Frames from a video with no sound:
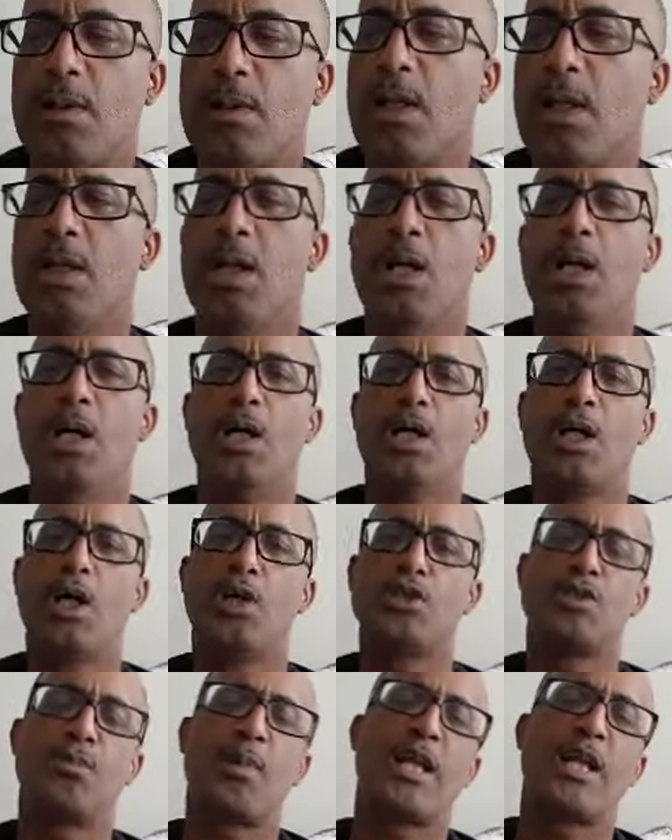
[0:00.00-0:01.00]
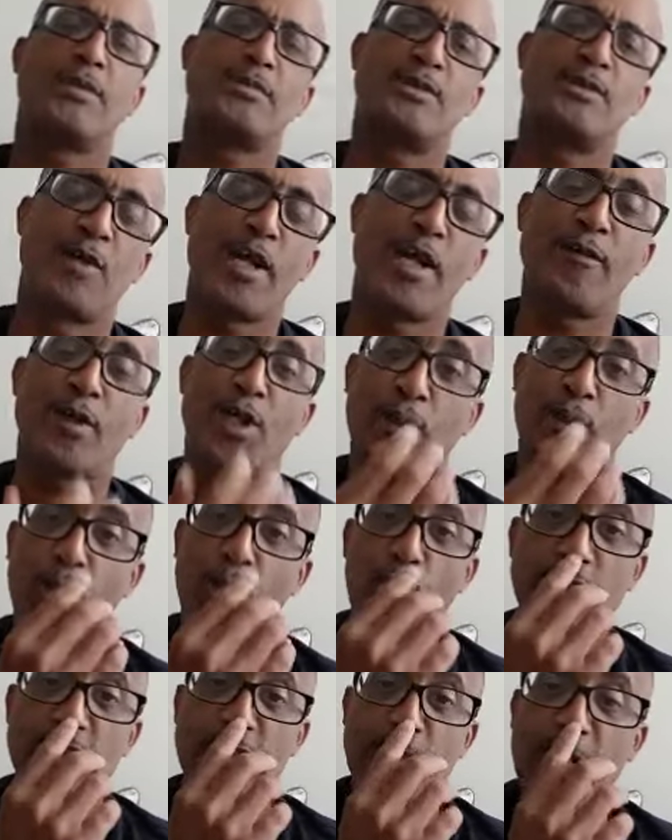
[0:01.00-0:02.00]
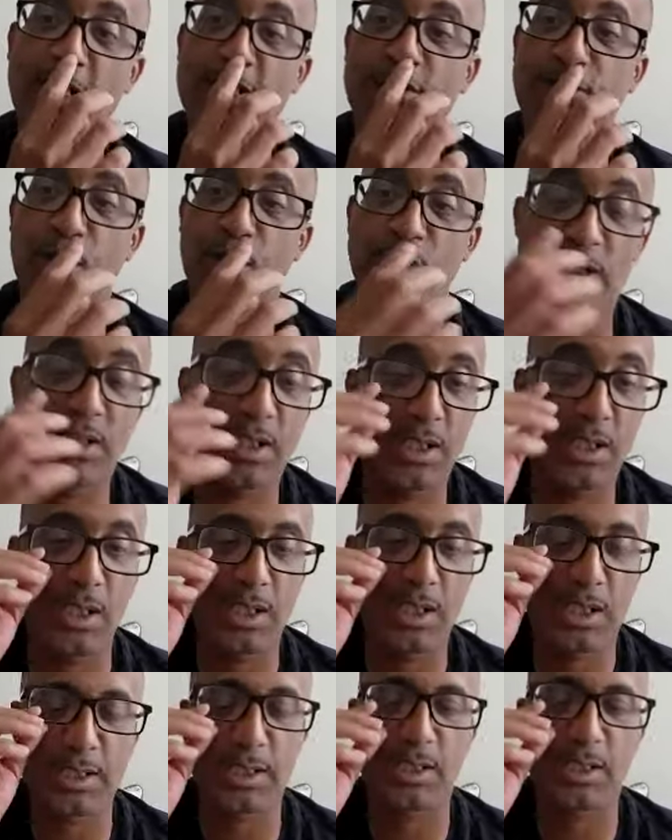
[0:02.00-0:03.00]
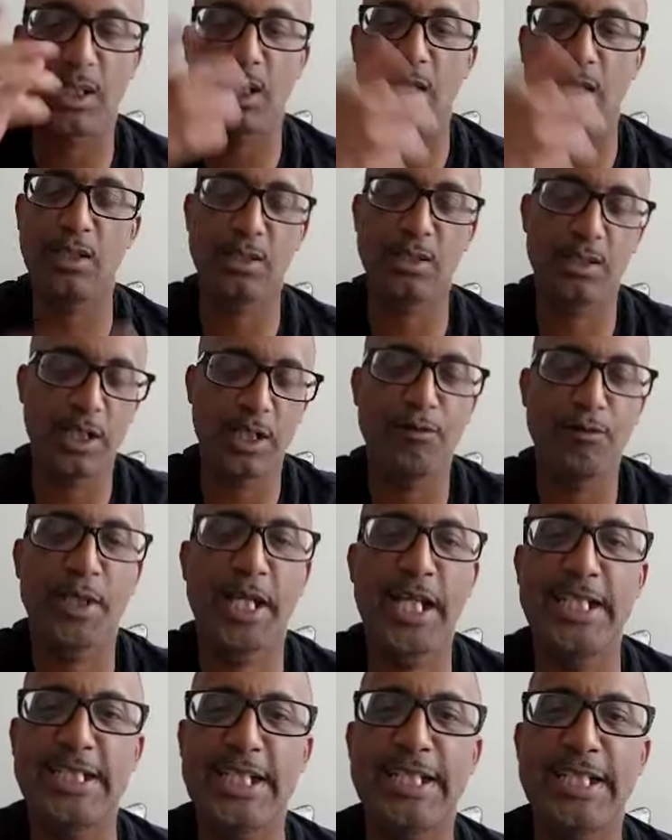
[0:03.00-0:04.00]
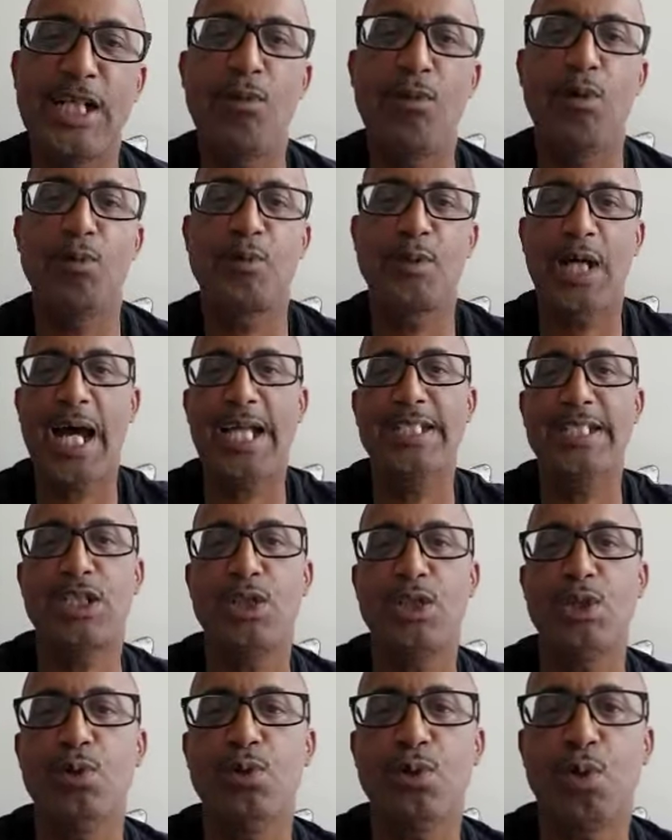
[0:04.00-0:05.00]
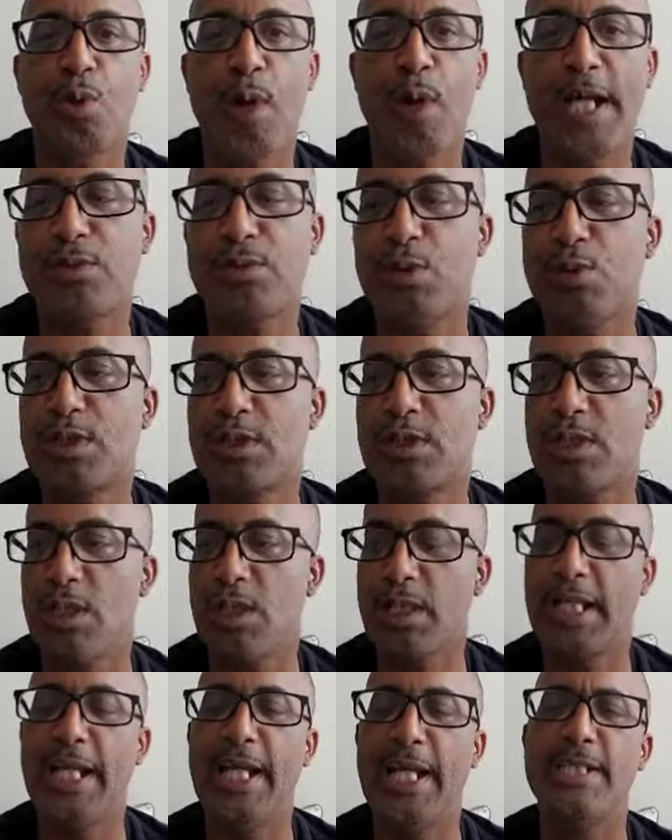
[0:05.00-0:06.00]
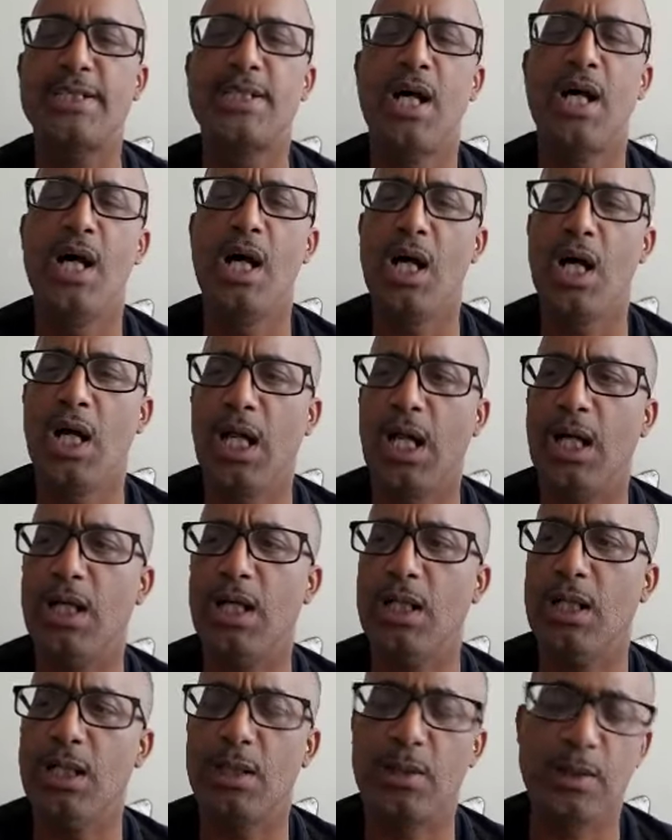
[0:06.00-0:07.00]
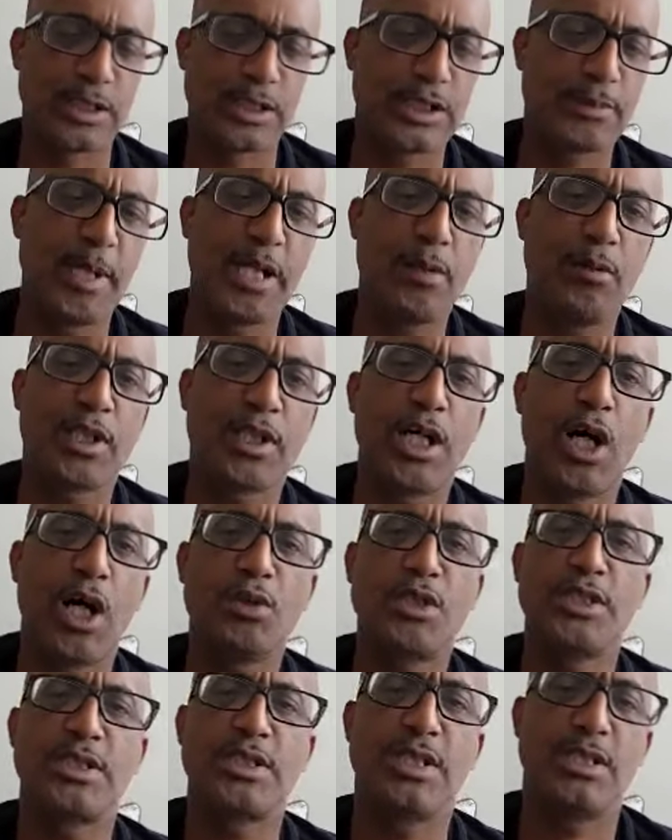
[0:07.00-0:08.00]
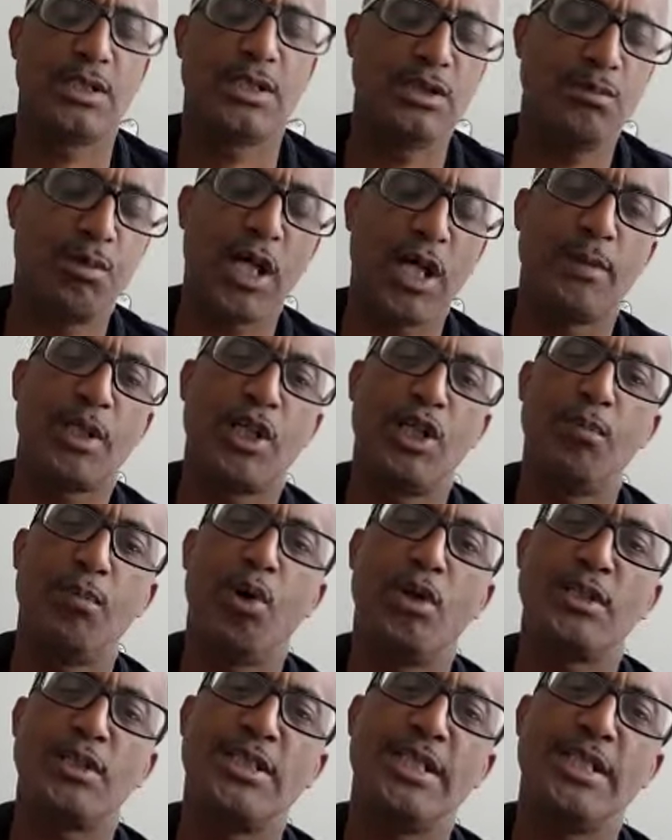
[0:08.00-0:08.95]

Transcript: Okay, okay. Coach, you brought up some very good points, especially for the, uh, the uh, level of kids I deal with, the high school grassroots uh, kids uh, speak with the coaches, you brought up a good